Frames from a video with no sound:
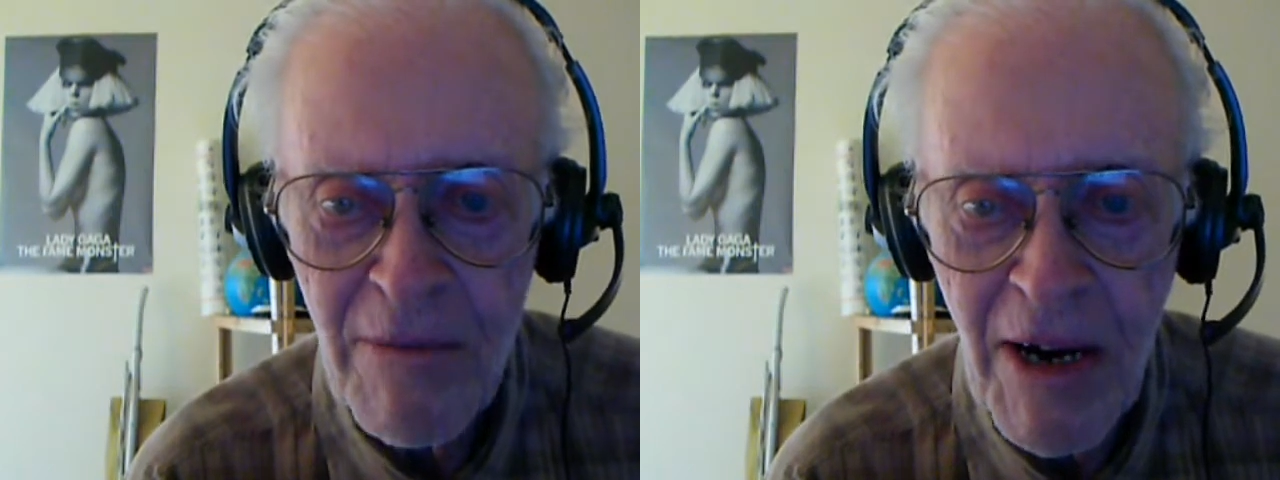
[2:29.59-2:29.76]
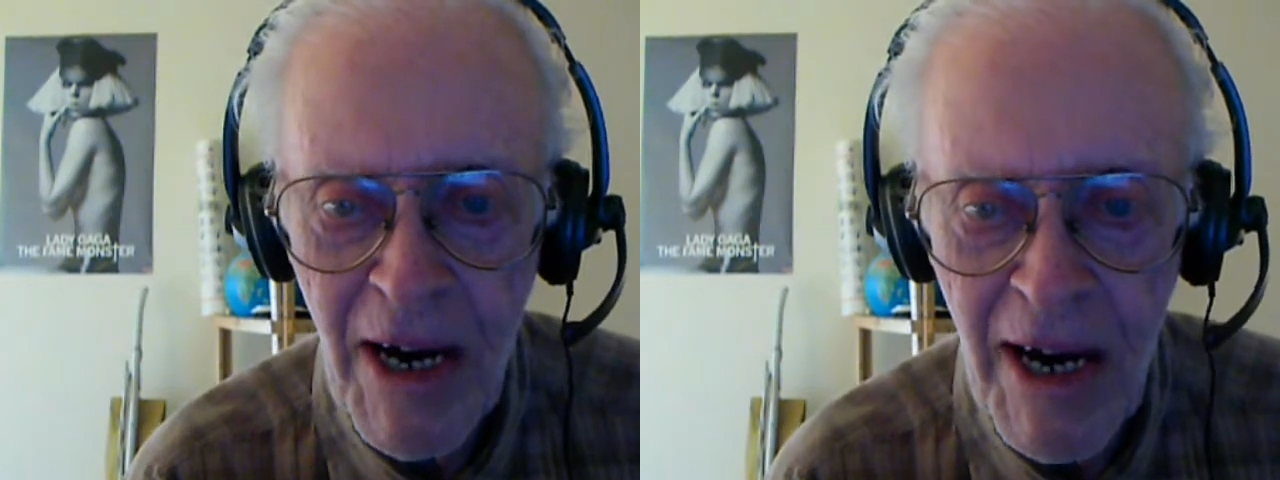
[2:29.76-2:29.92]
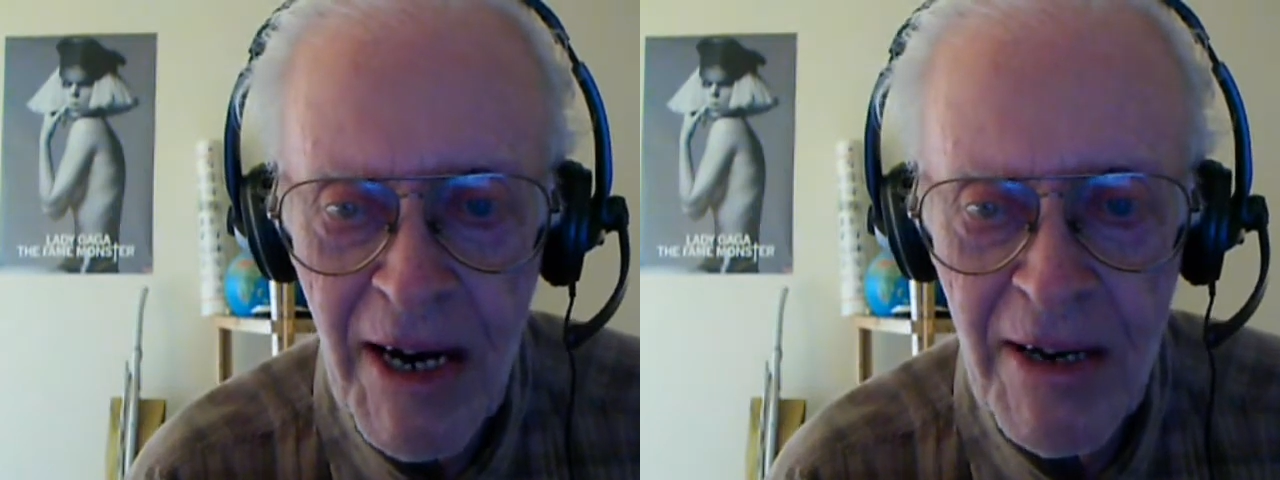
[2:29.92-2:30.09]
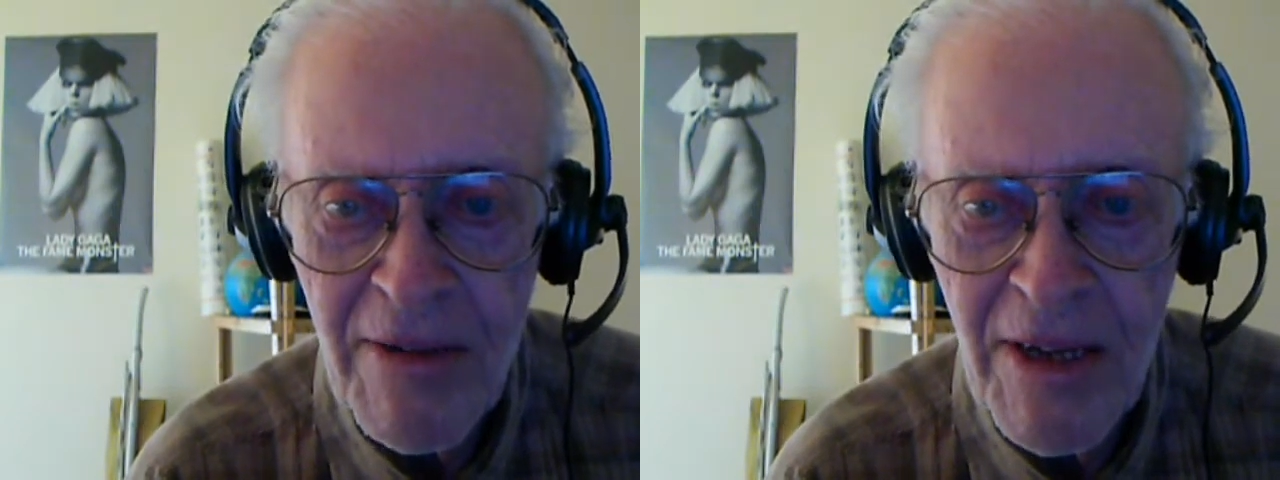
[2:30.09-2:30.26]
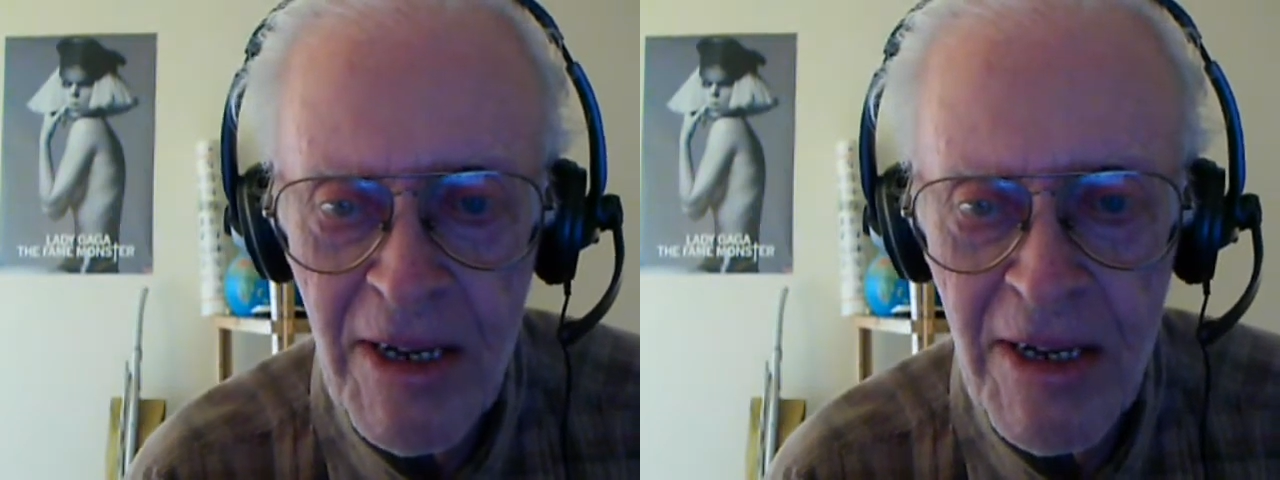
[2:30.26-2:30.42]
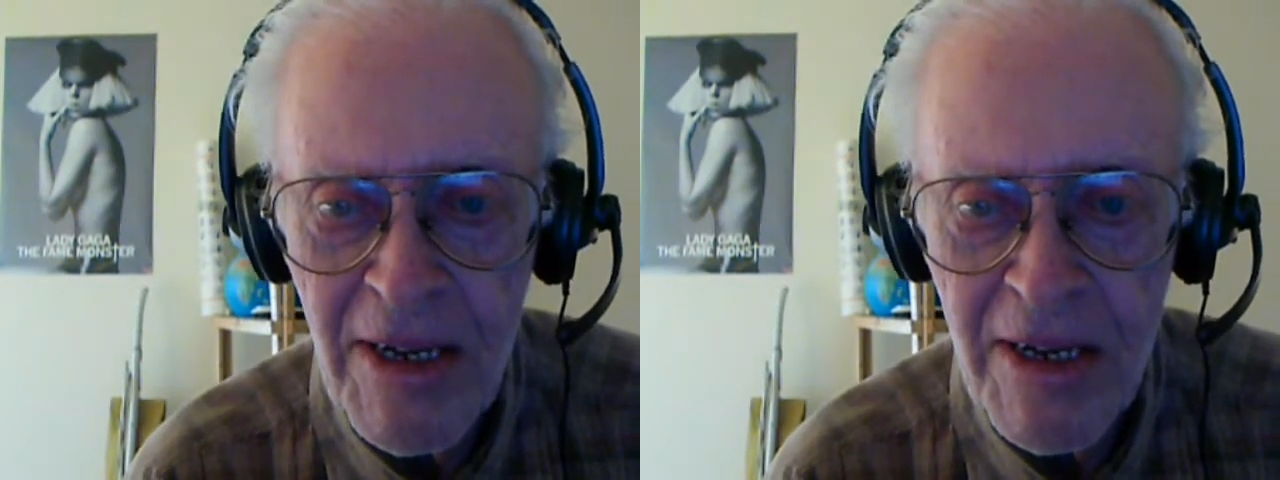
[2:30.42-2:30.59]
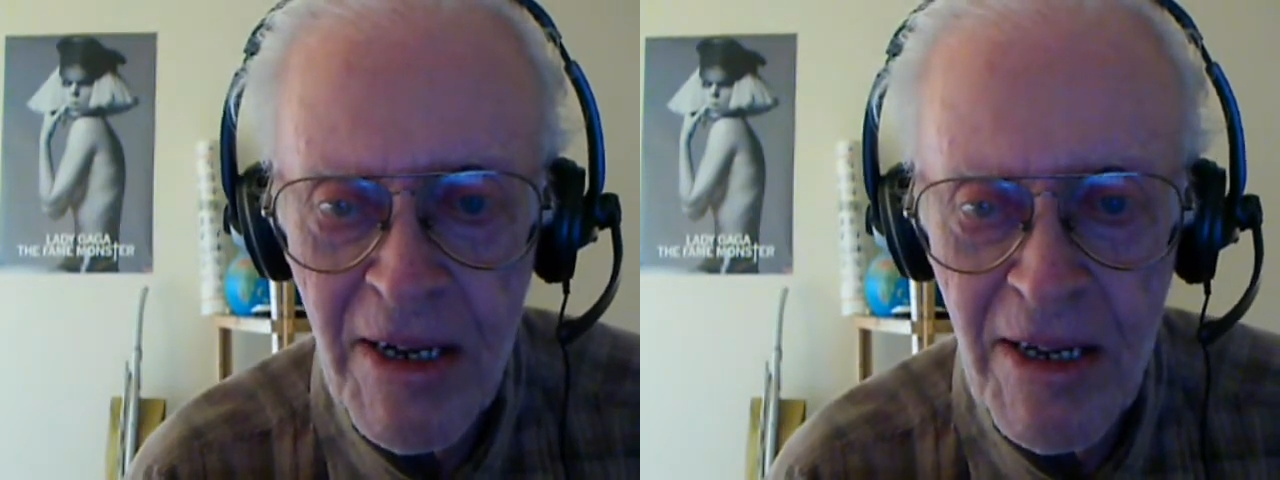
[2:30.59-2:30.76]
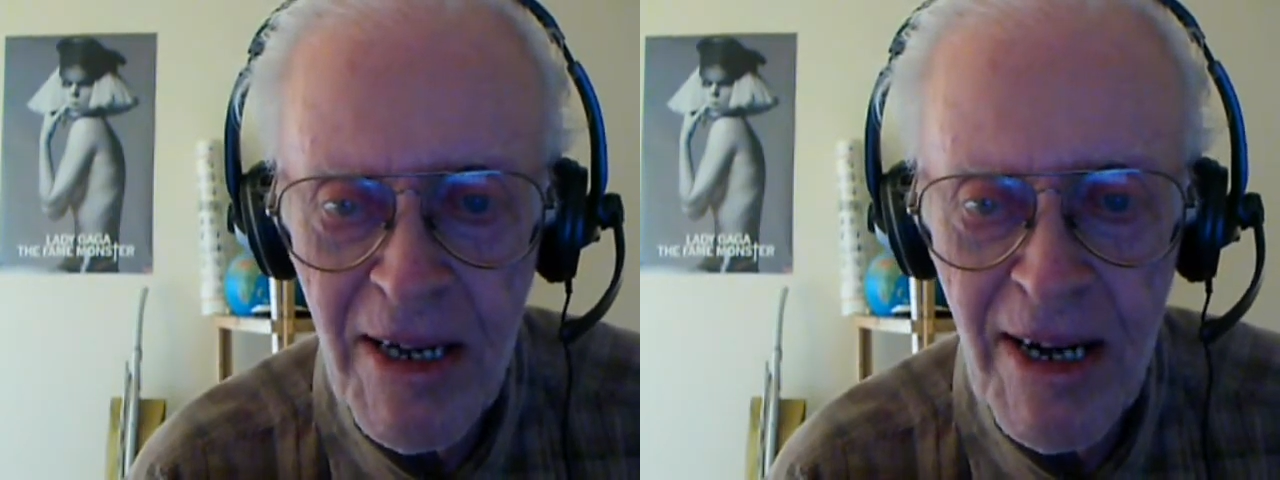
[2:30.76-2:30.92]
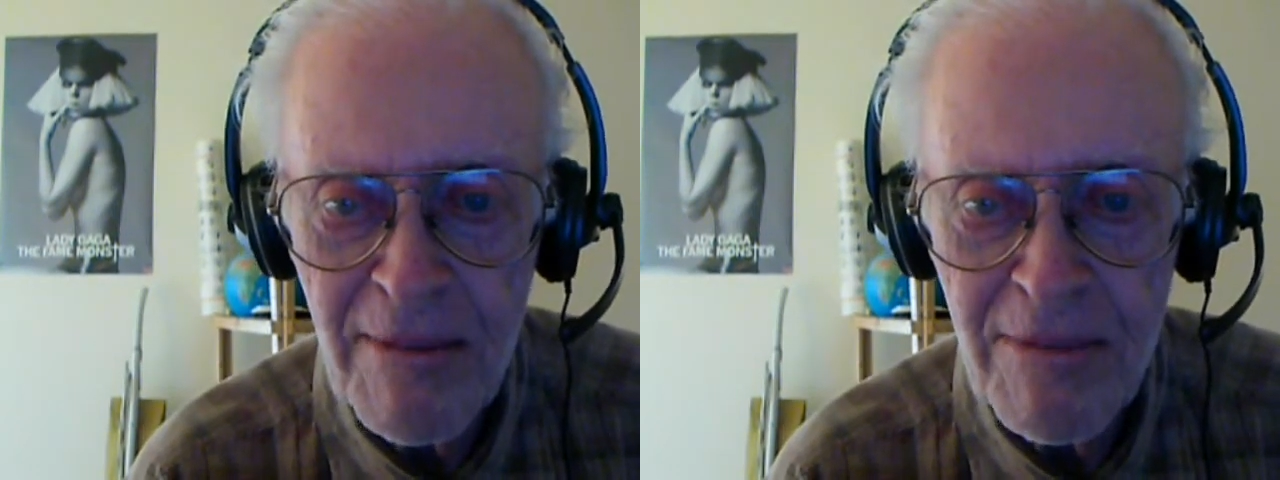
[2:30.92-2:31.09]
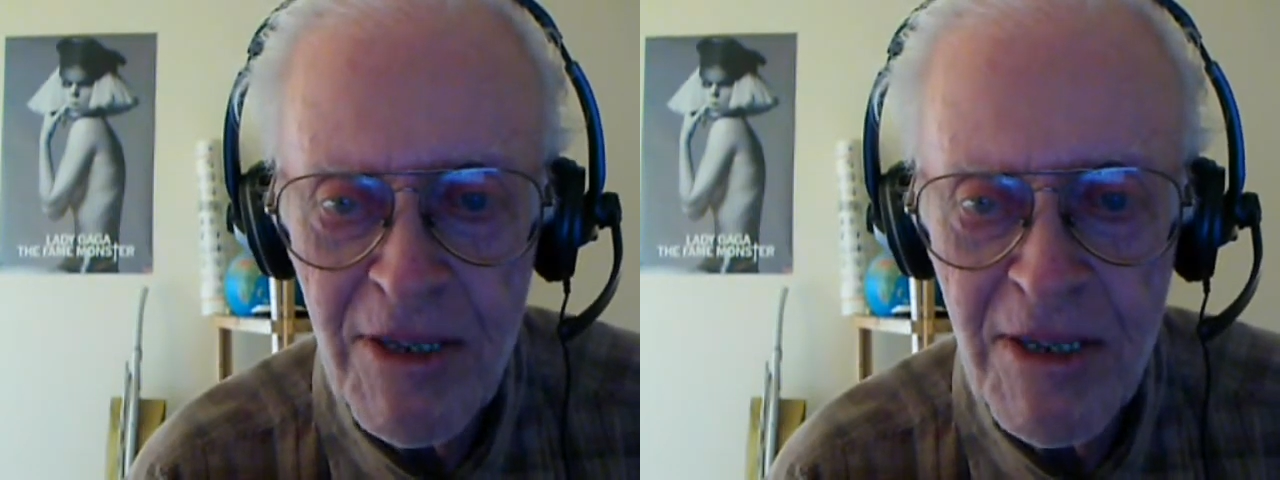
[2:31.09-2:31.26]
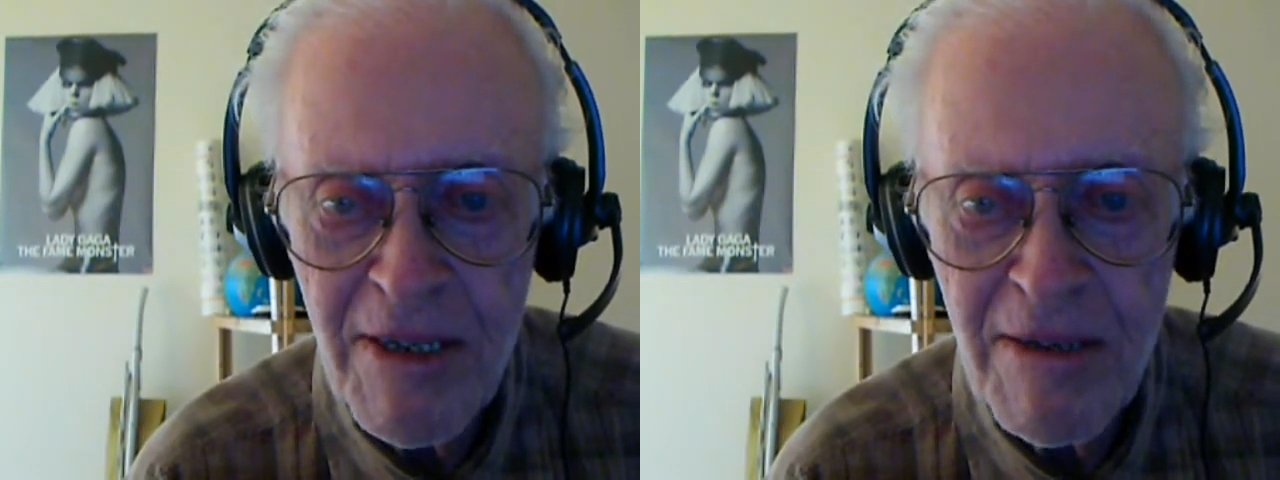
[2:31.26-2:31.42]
Behind the Collapse,